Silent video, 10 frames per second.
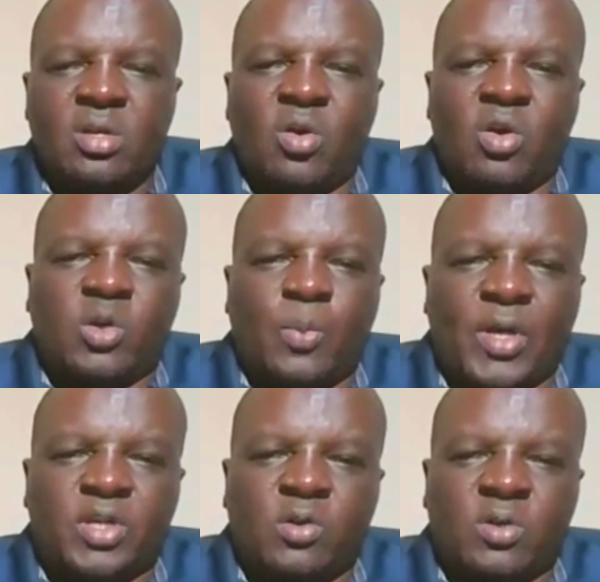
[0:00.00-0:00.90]

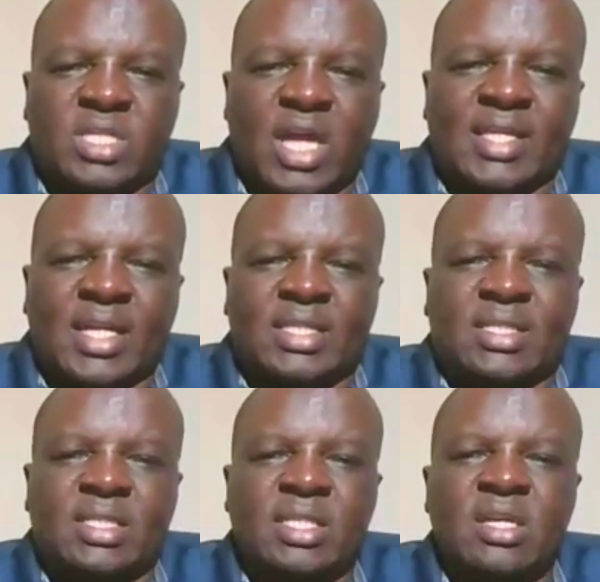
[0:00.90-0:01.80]
Occupational
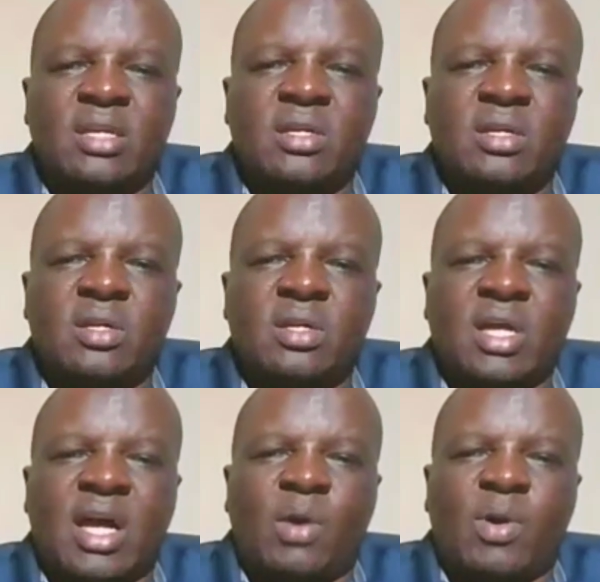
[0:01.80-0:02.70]
standards
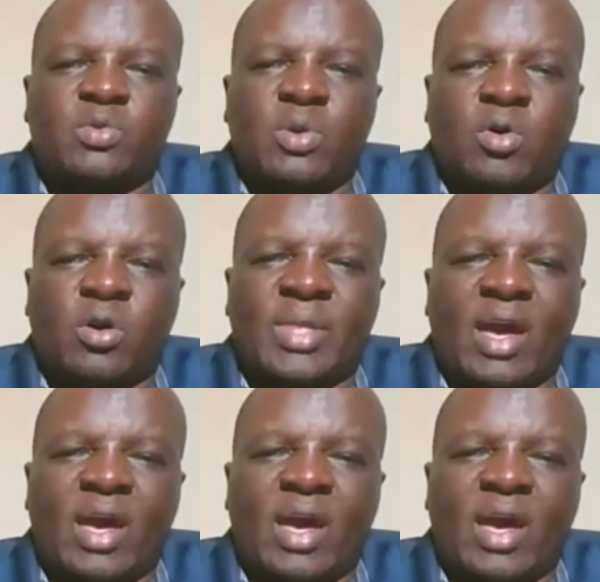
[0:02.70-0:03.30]
are what we call the